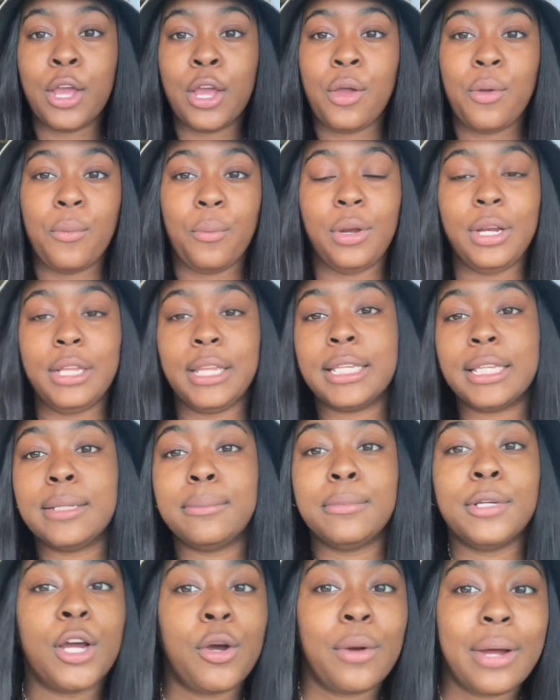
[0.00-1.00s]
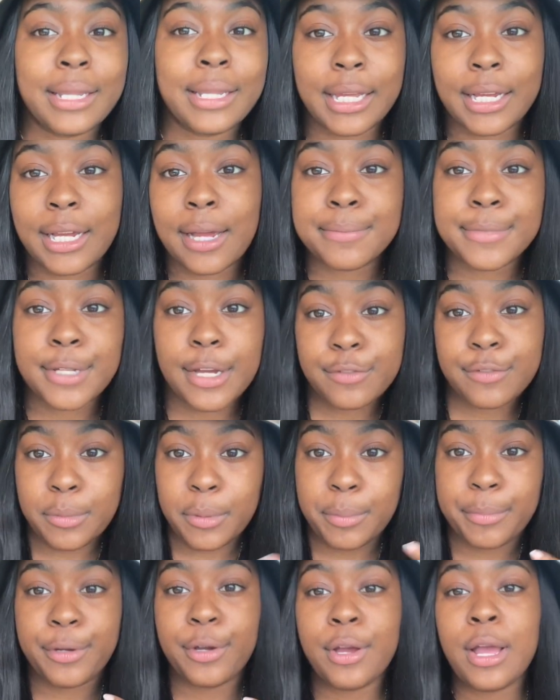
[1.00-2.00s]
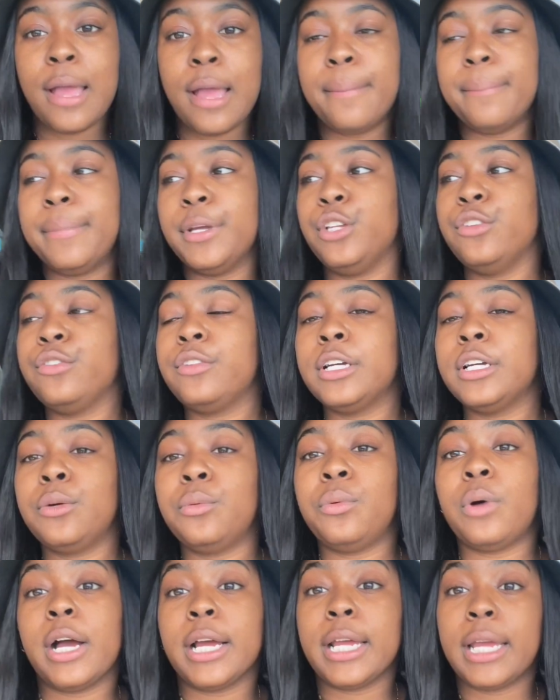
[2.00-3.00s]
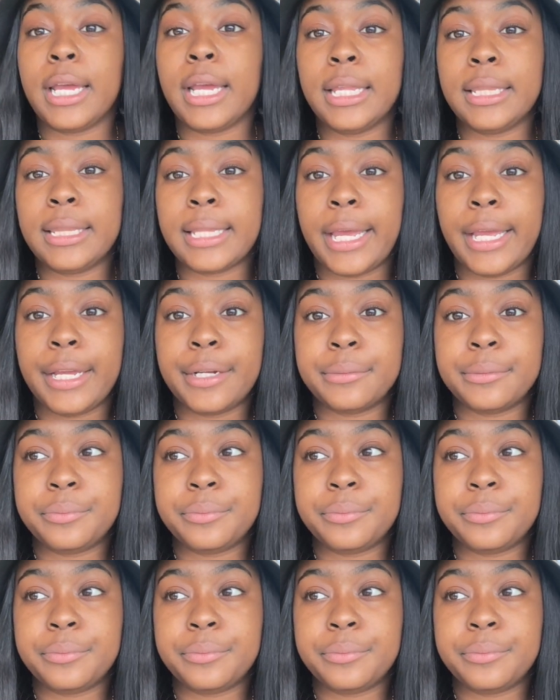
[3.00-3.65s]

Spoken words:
We already let them know how that comes off to people. But you've got to walk in like,